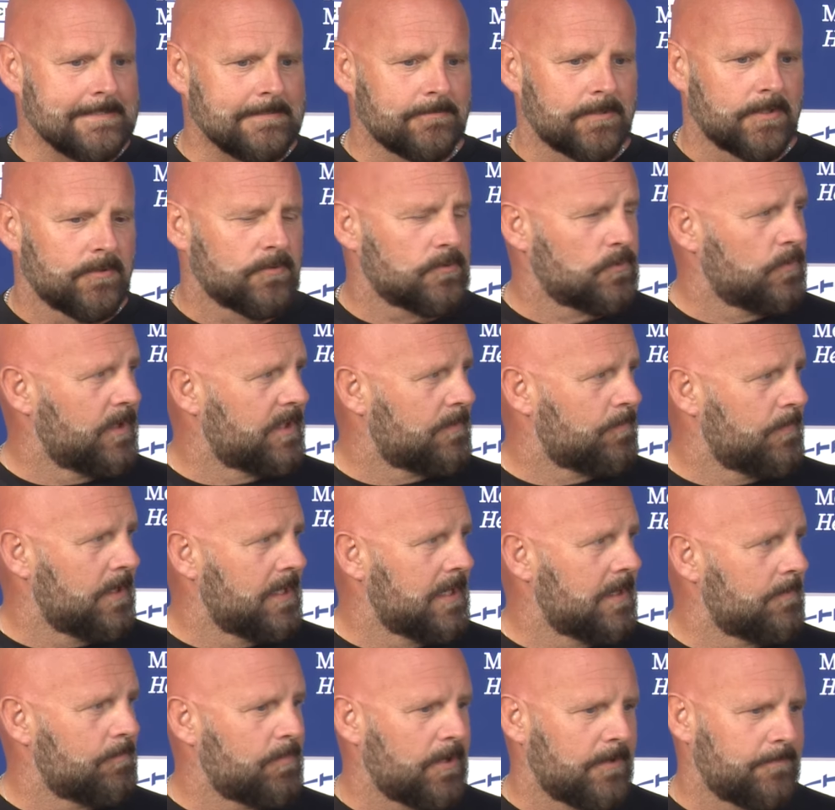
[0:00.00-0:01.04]
when he was with
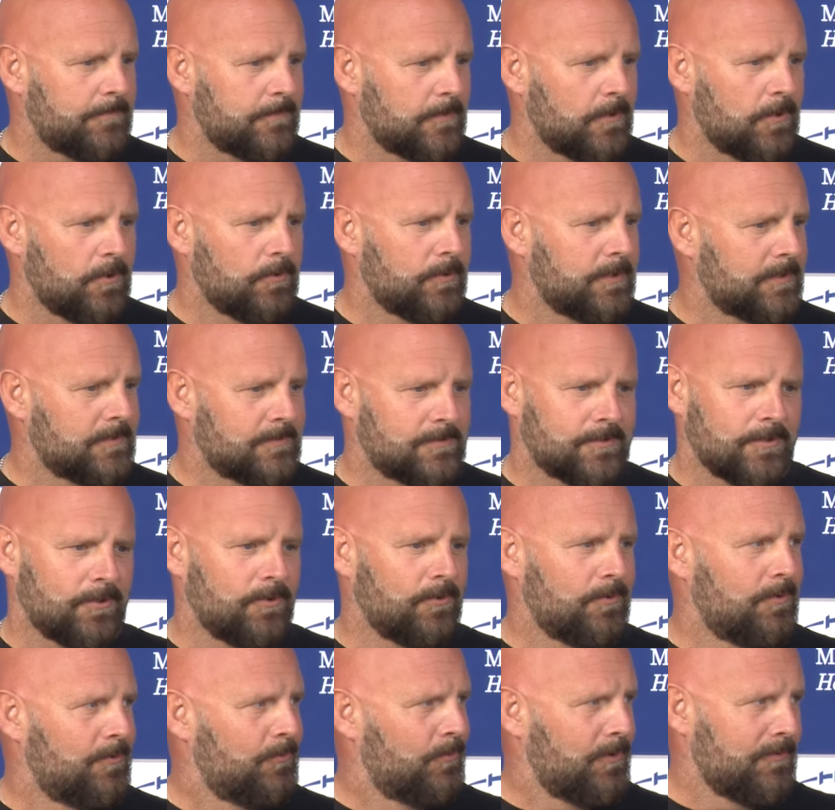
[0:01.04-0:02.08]
me at Buffalo. And
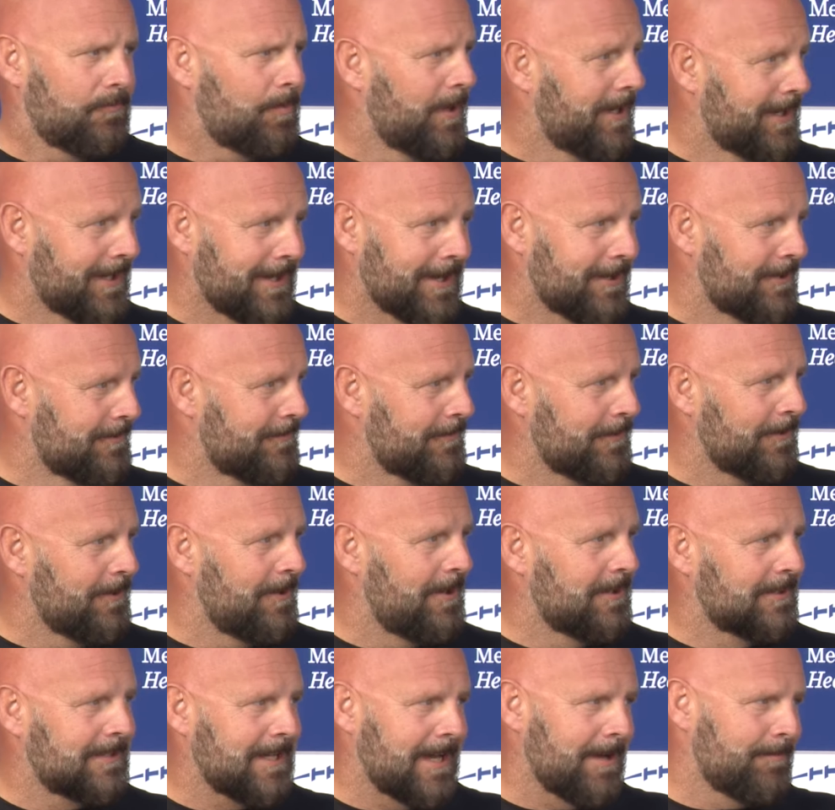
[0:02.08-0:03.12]
so we've been together for a
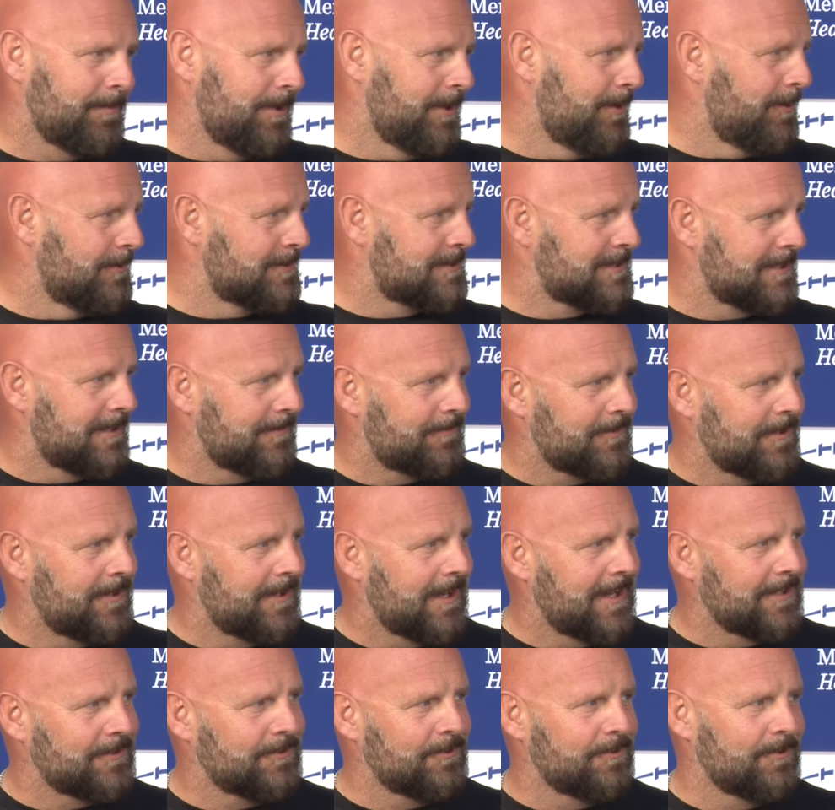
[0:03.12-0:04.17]
long time. He knows stuff that
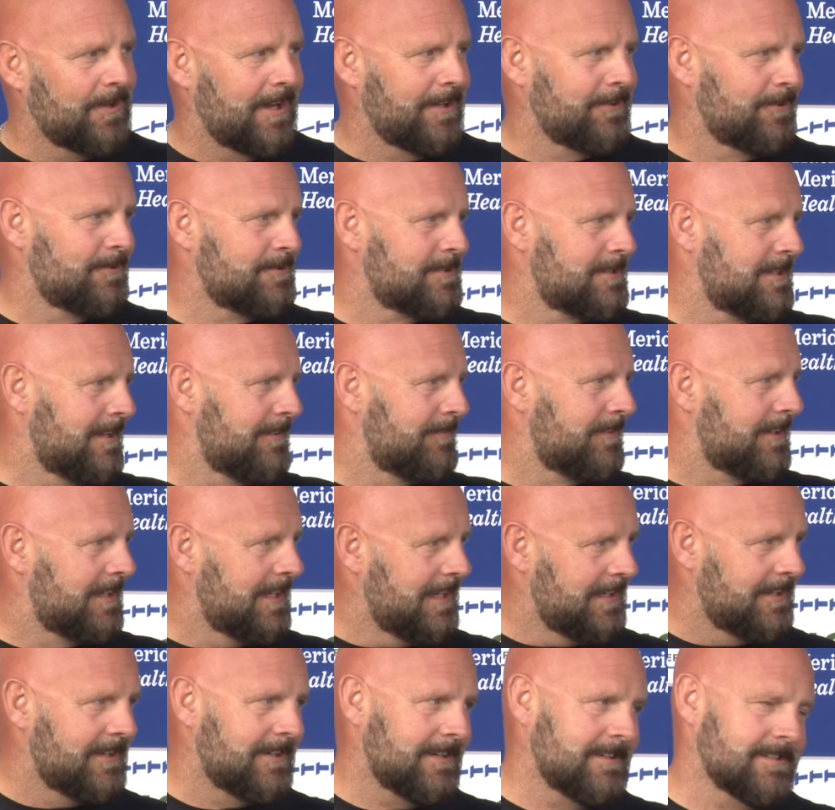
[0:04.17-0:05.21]
I do. I know stuff that
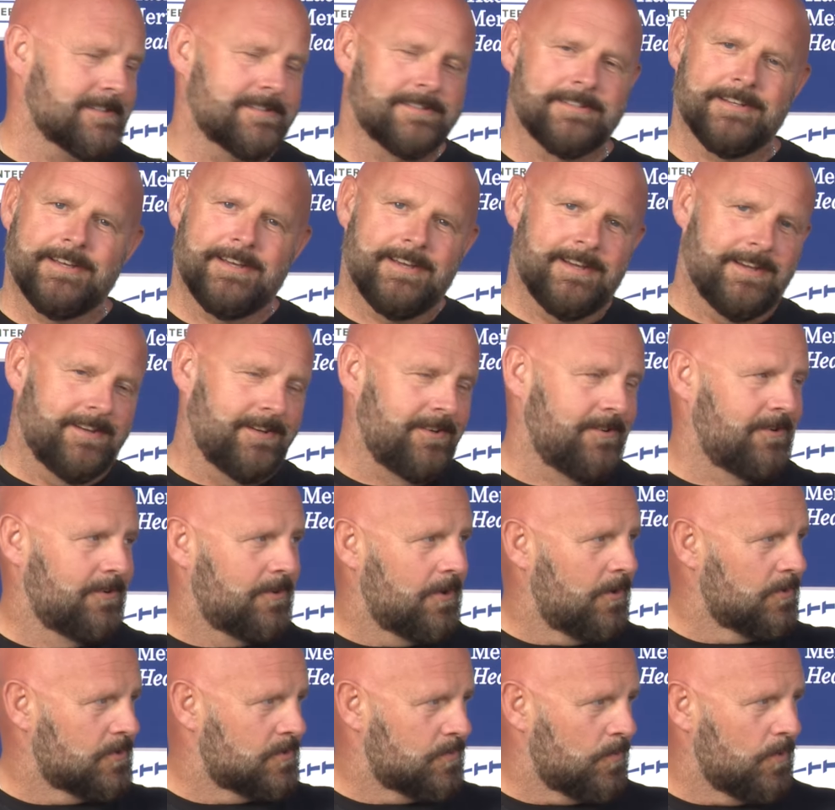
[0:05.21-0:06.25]
he does. You know,
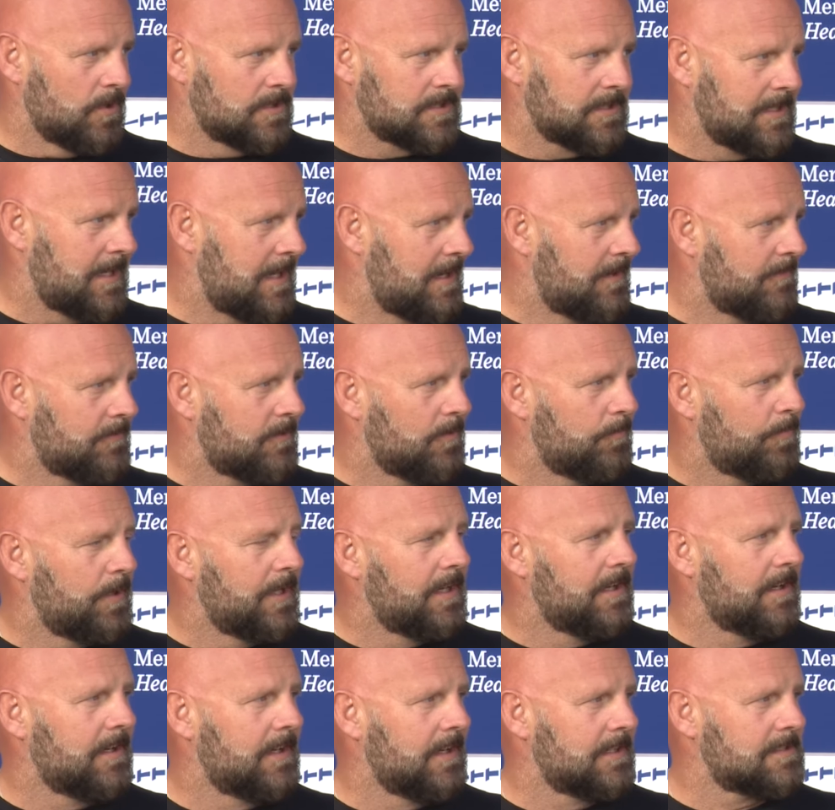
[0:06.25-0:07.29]
Coach Schwartz and I have
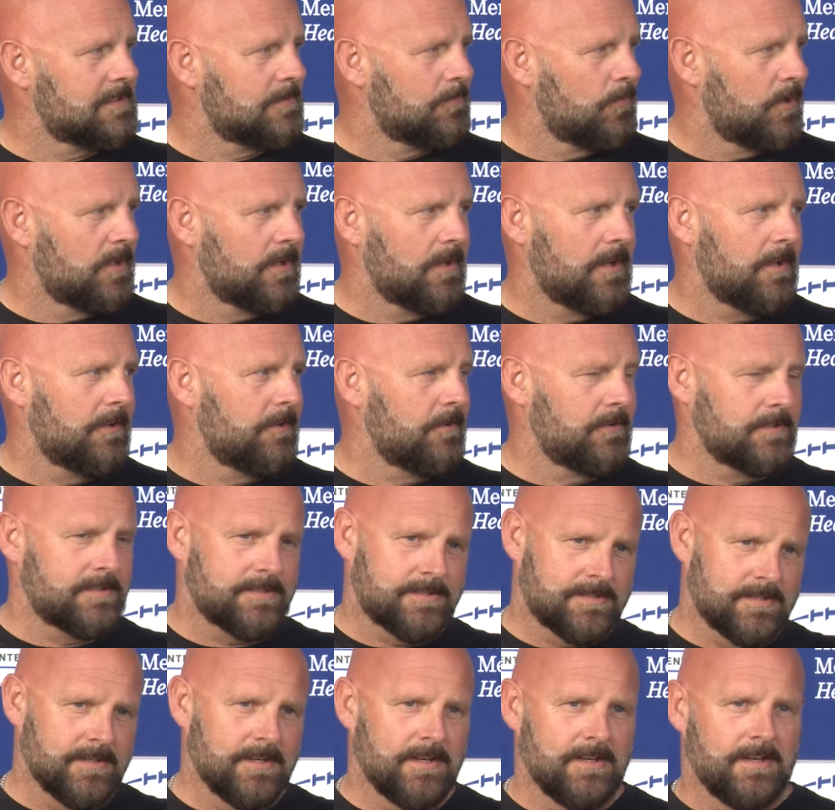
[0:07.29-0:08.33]
competed against one another.
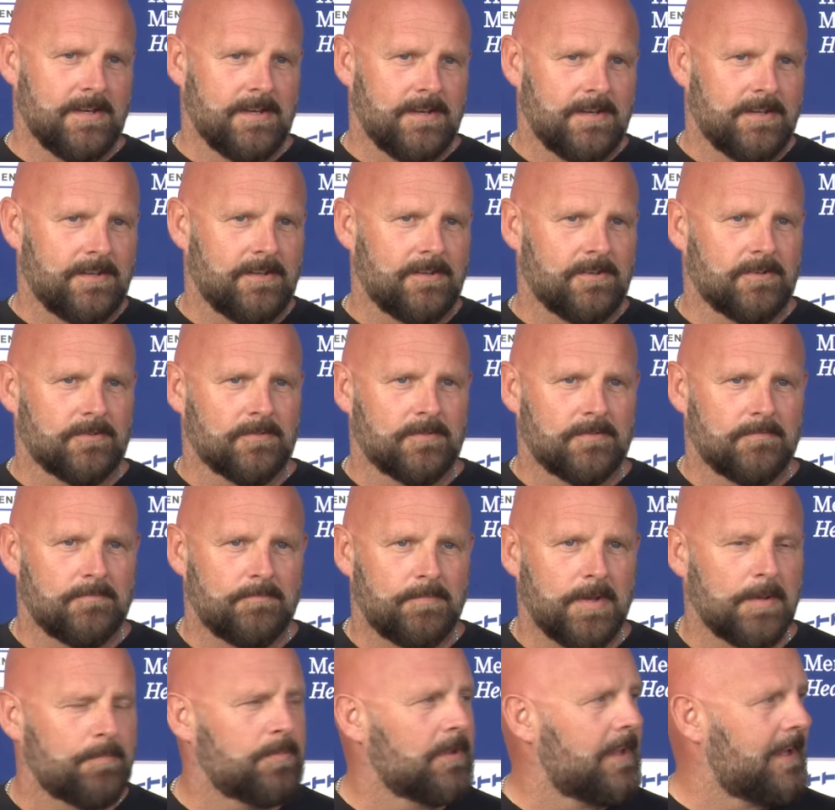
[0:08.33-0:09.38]
It's, you know,
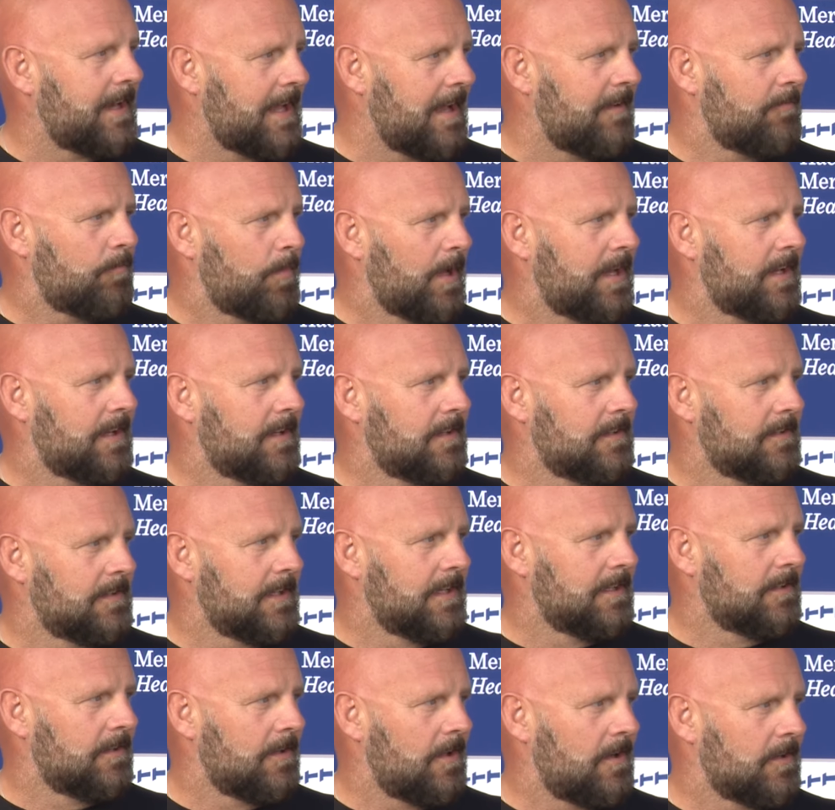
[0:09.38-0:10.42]
people that have been in the
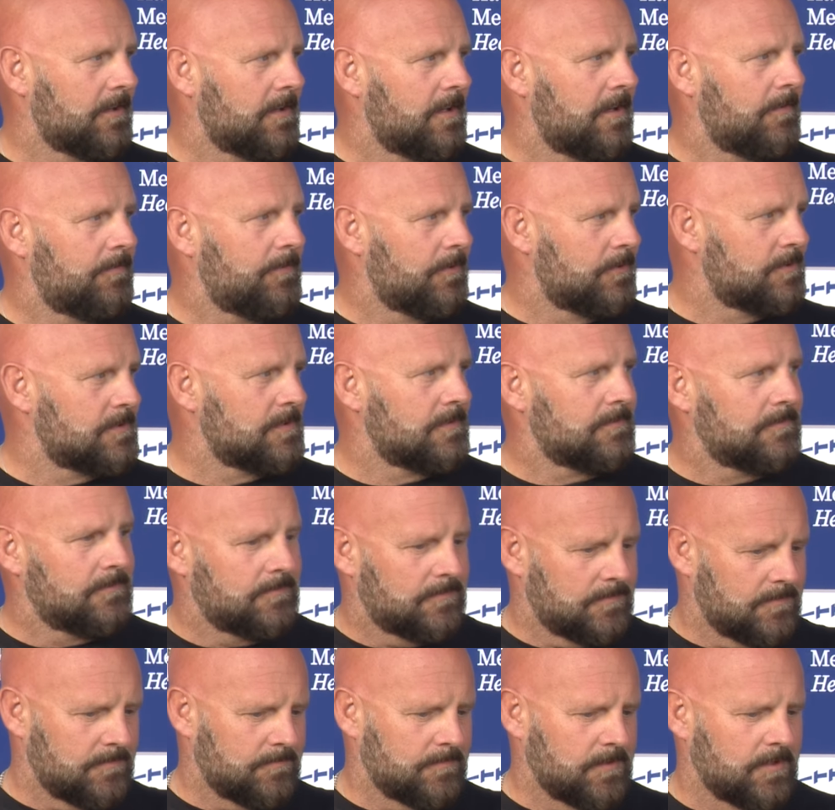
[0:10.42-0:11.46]
league long enough, there's a
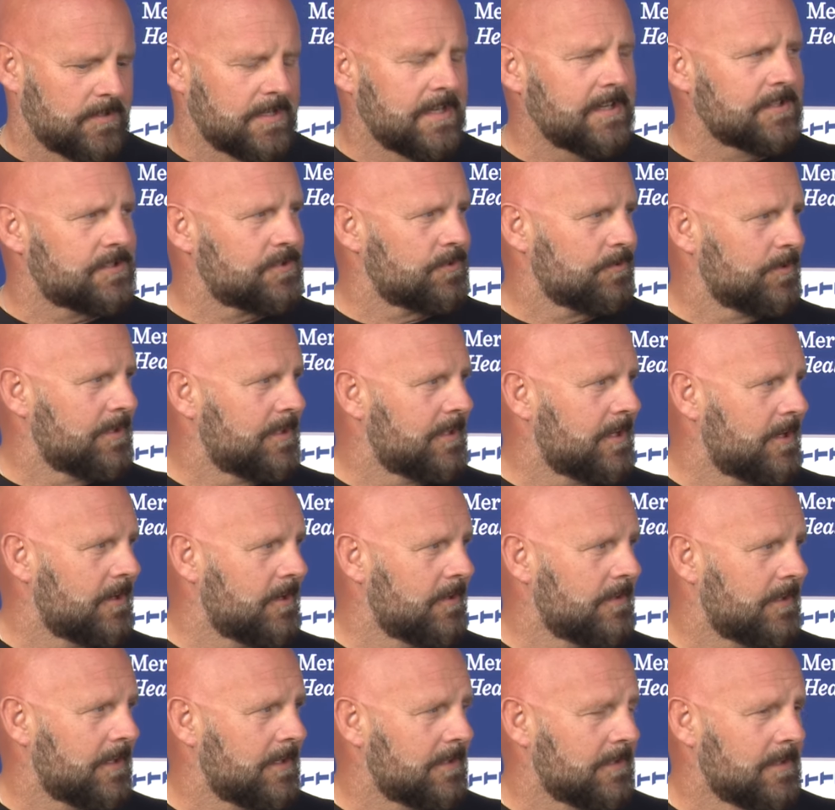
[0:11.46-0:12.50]
history
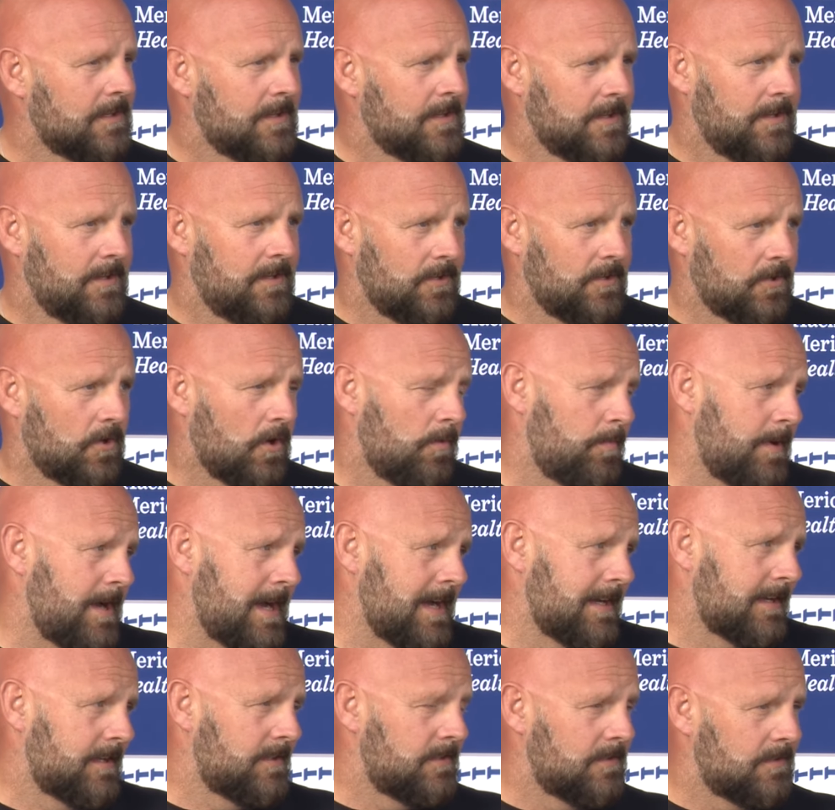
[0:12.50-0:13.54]
there that you go
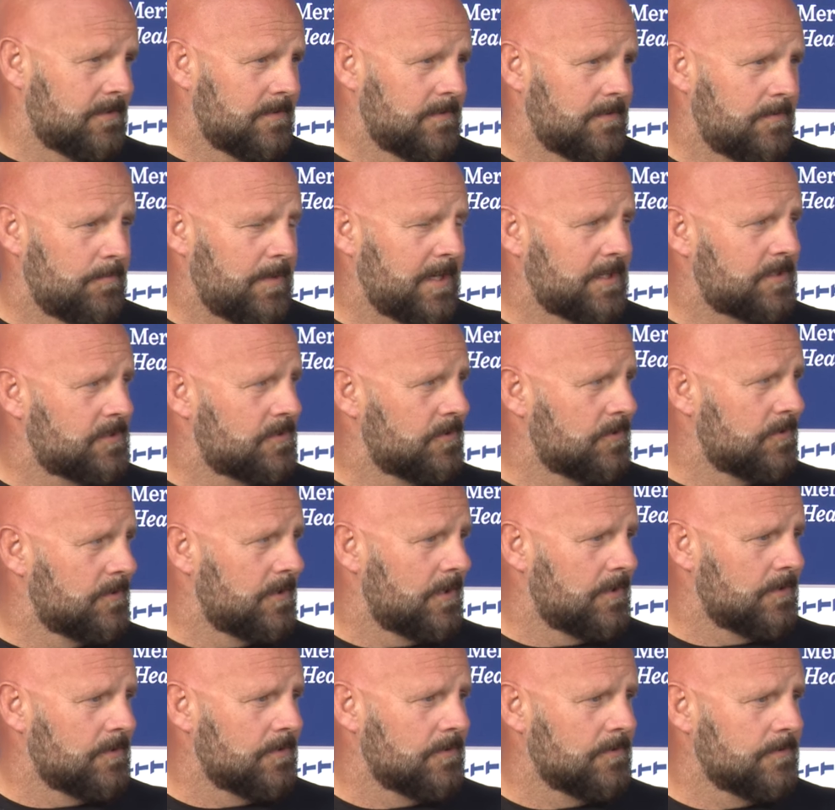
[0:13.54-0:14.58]
back and you make sure
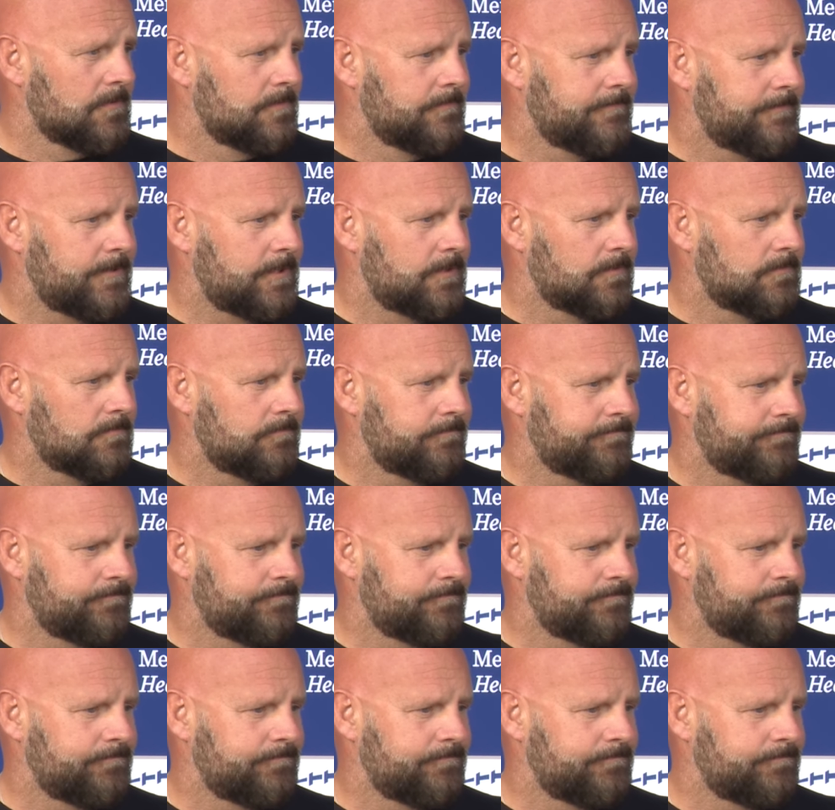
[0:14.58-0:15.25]
that you're, you know,